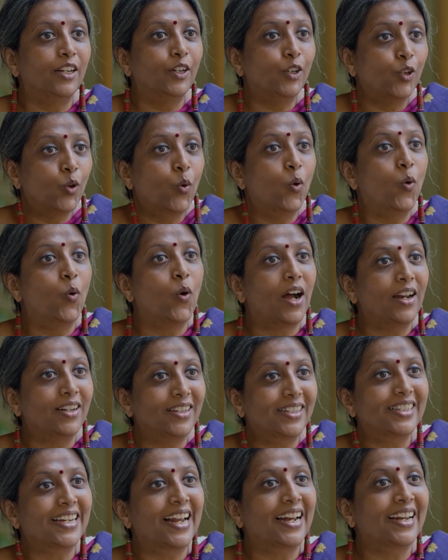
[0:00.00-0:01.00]
know,
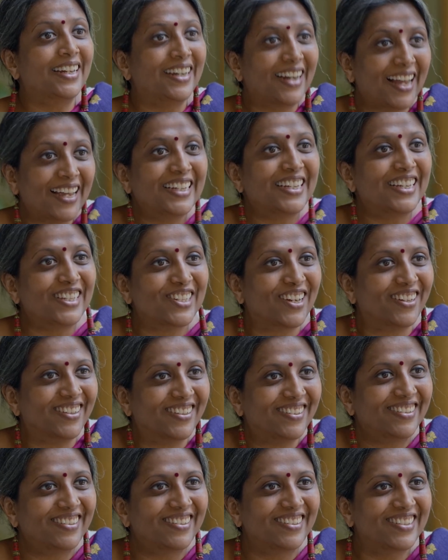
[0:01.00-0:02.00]
understand, and like each other.